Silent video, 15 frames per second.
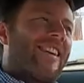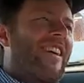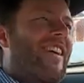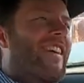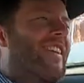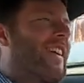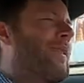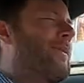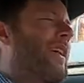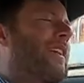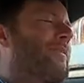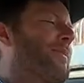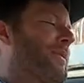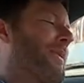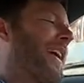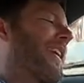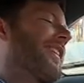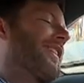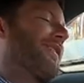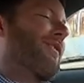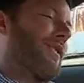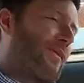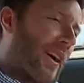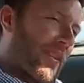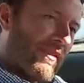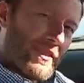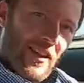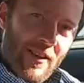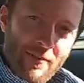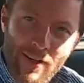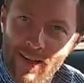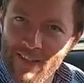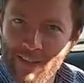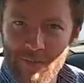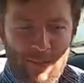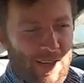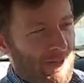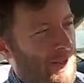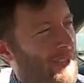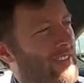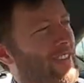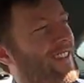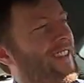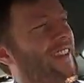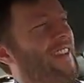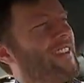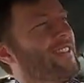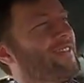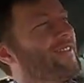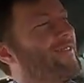Yeah, I mean, I could be back here for five or ten minutes, but I wouldn't. I'd...